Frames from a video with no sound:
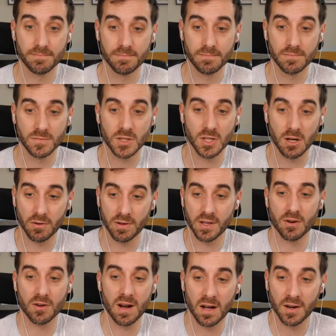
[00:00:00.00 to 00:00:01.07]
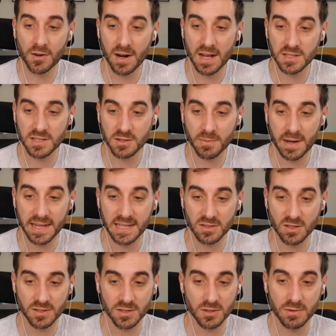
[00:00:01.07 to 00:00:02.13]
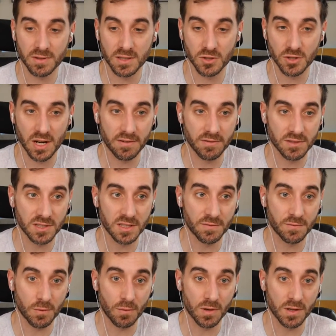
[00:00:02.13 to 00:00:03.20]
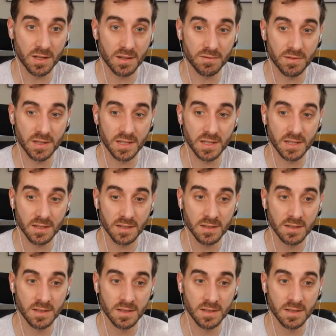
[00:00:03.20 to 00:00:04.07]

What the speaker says: So you're underestimating he's also in the driver's seat for Rookie of the Year.